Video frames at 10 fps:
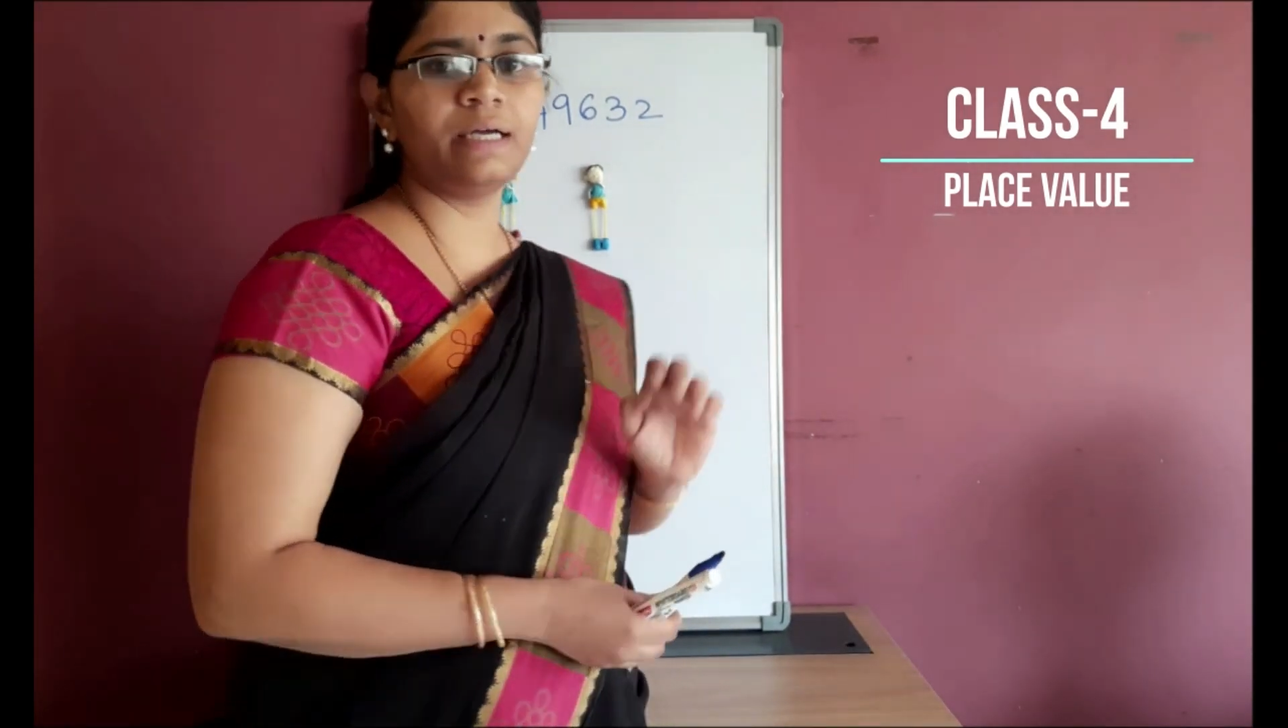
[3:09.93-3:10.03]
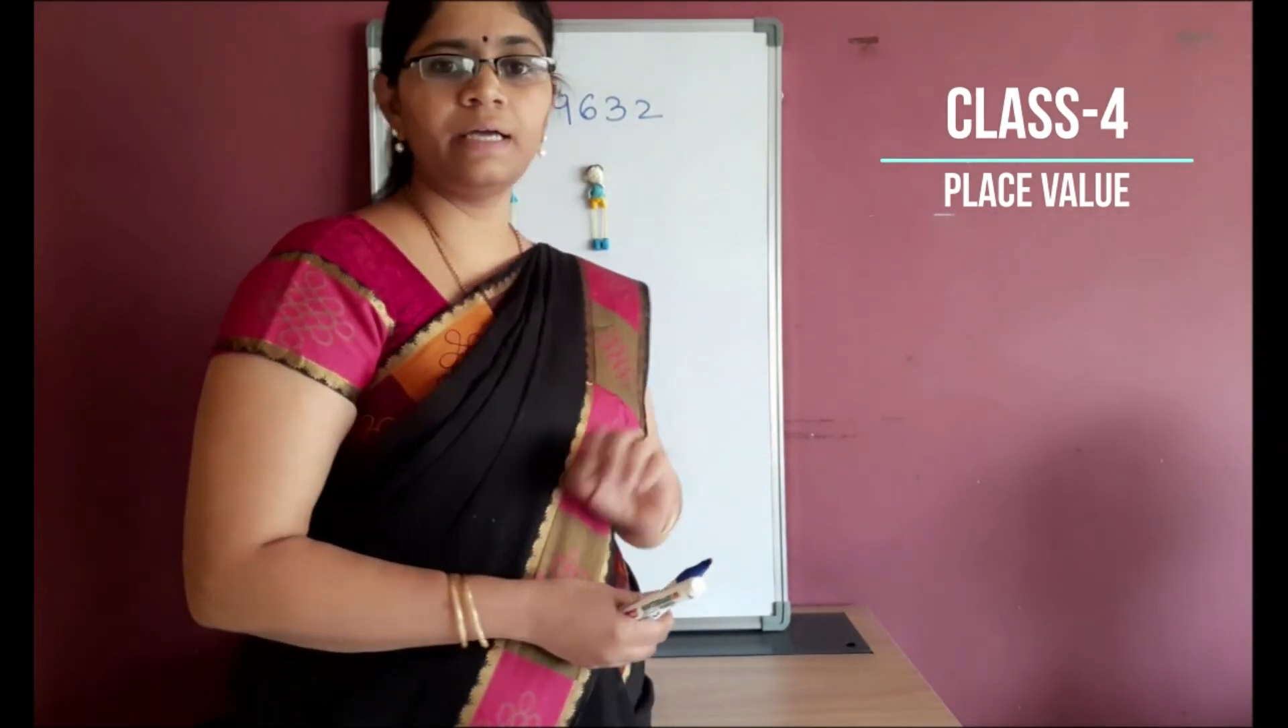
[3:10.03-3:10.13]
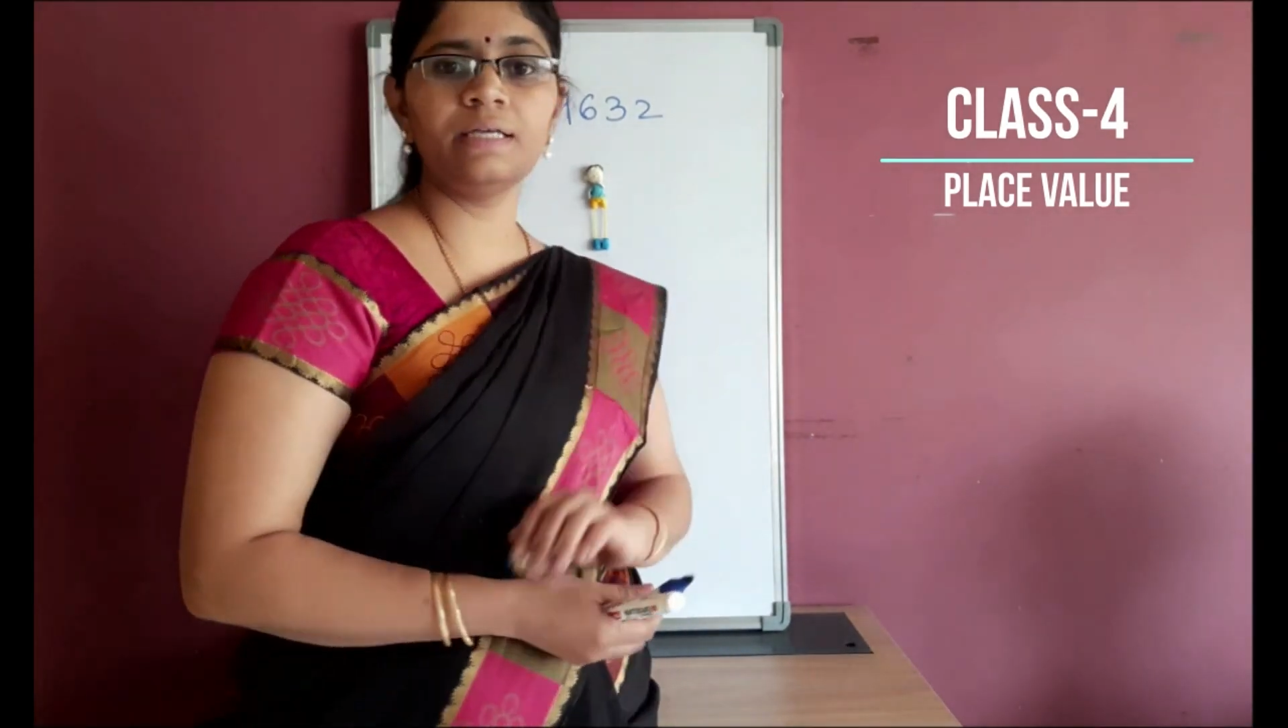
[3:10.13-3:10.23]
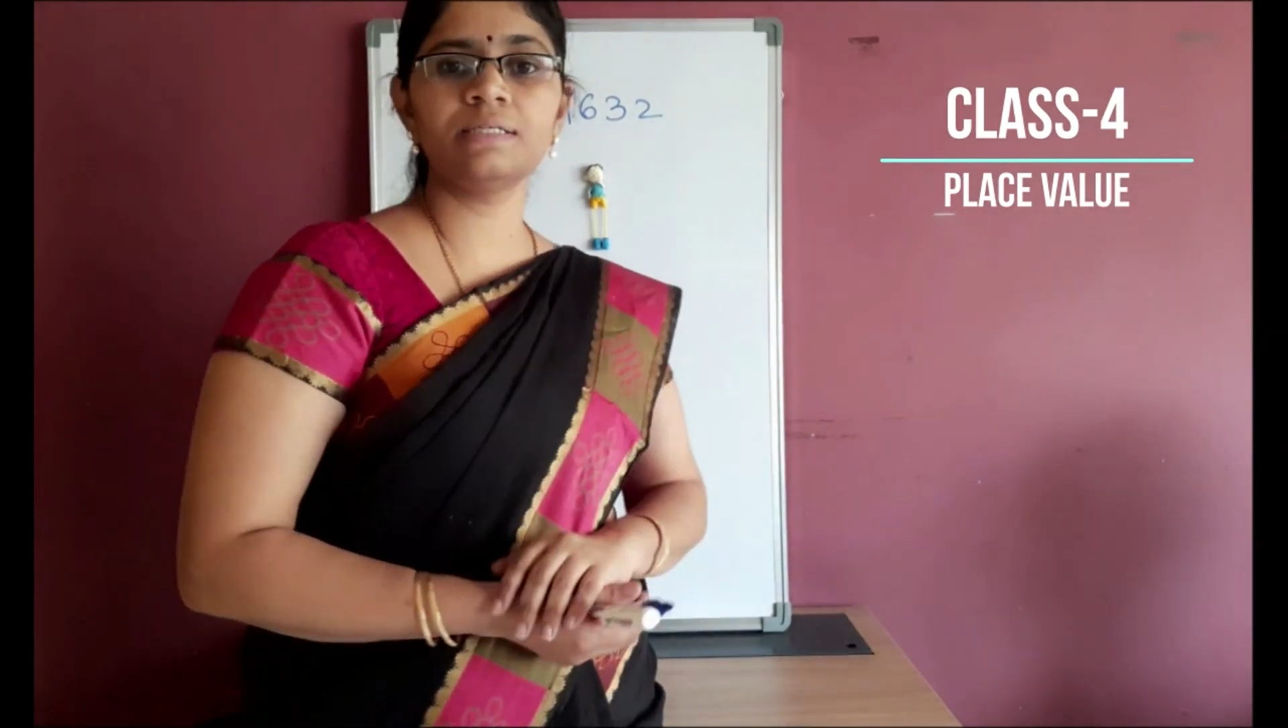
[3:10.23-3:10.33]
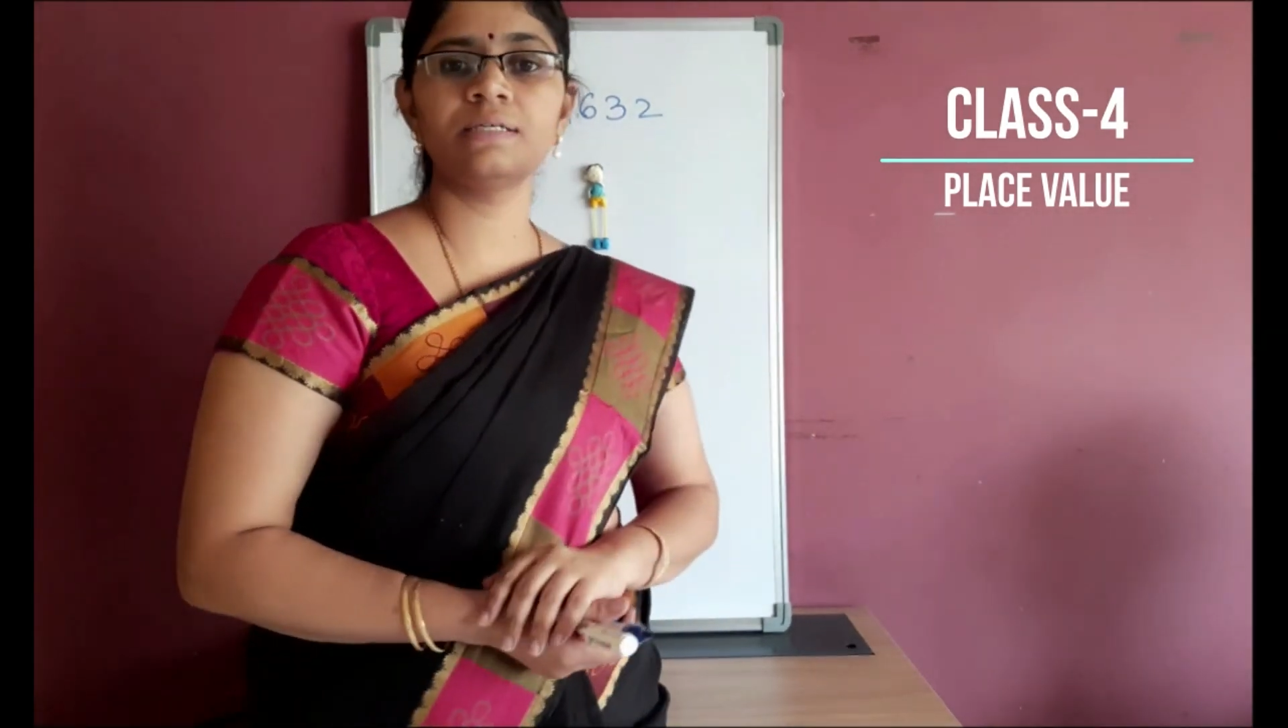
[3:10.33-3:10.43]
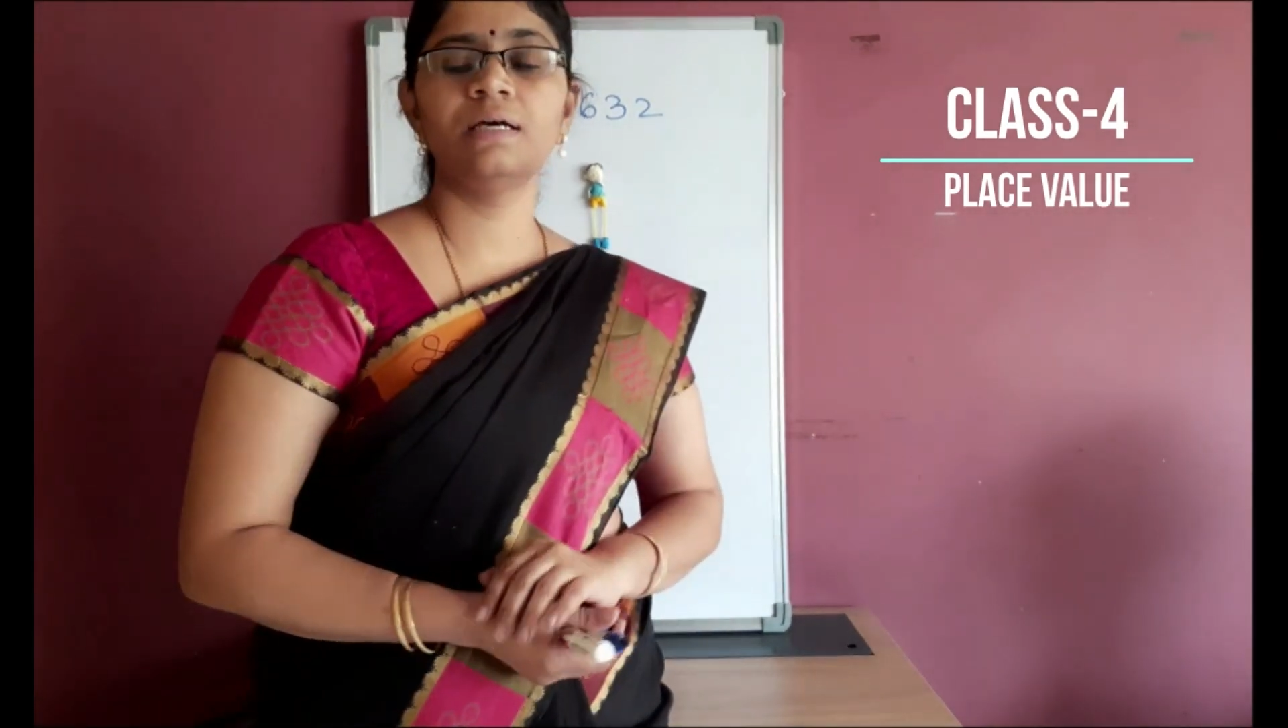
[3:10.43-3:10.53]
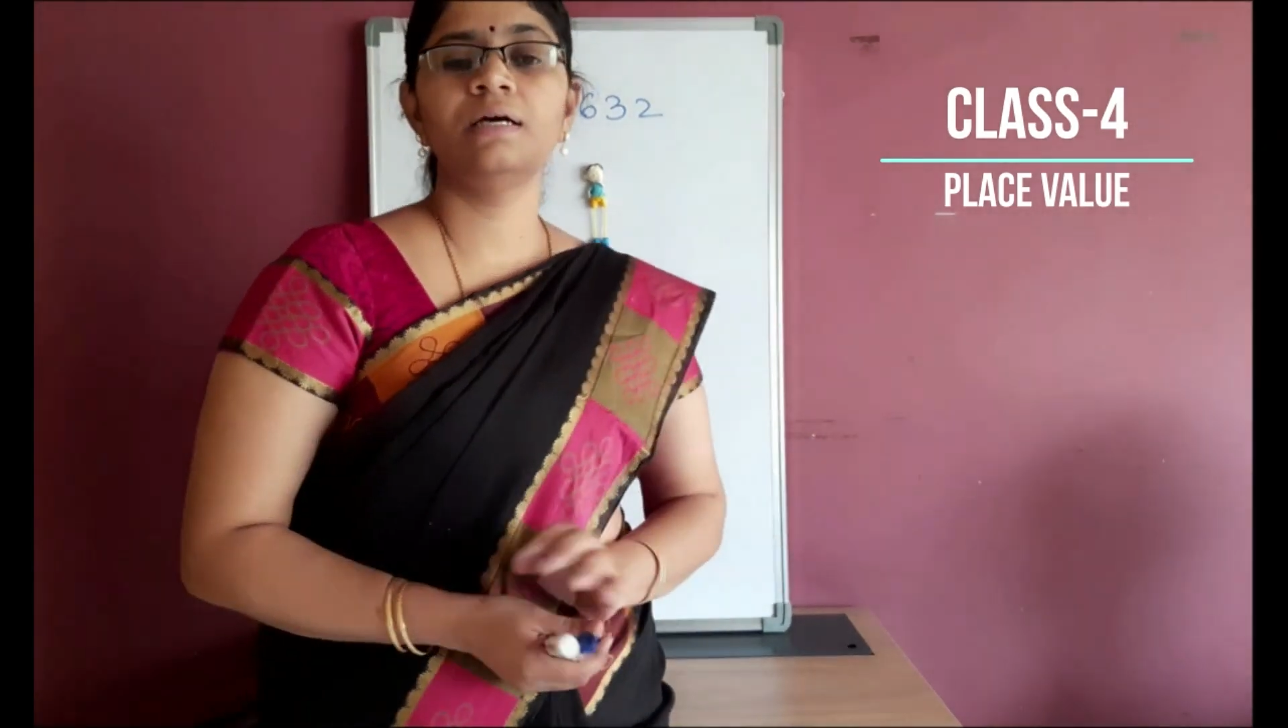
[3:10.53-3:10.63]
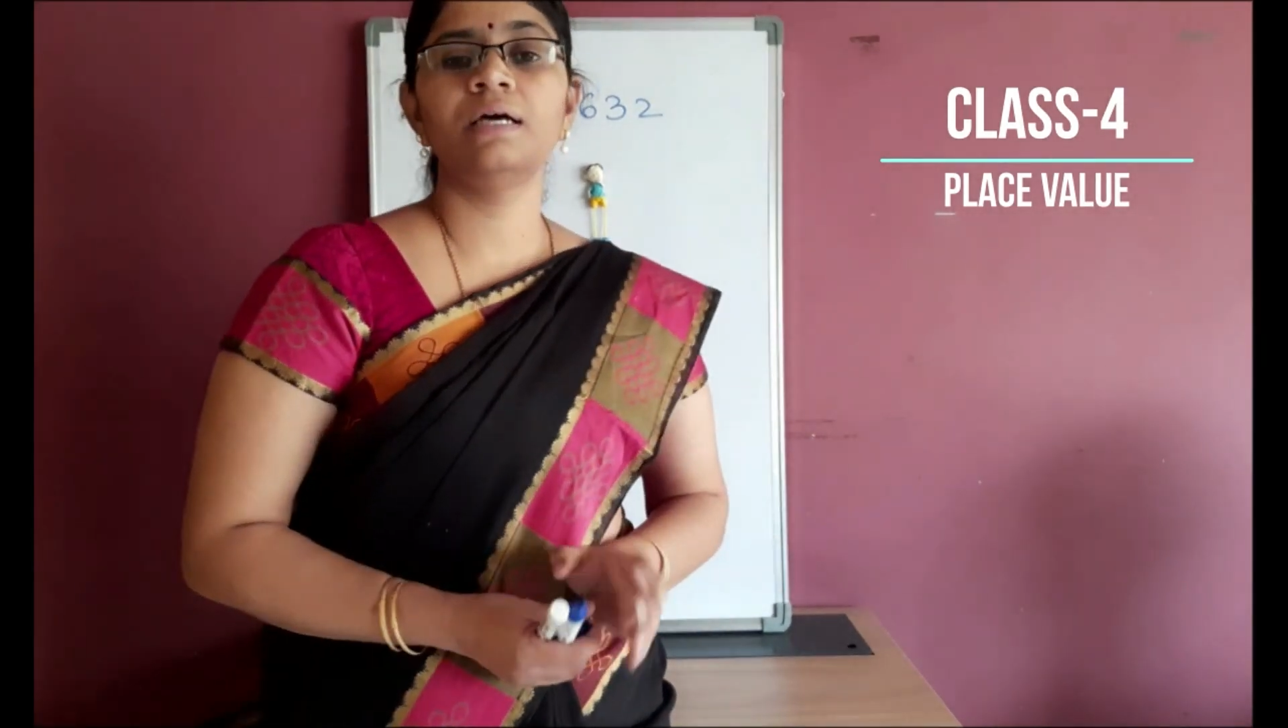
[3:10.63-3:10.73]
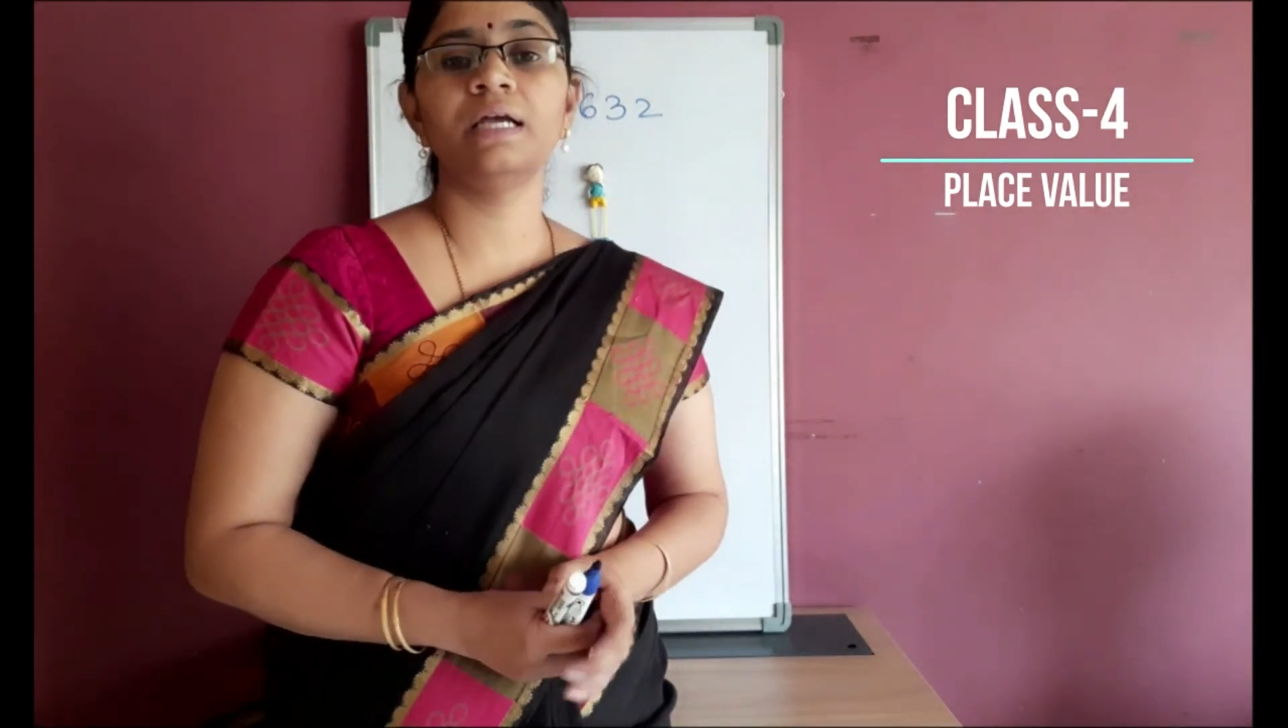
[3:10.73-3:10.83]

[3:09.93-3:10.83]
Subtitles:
is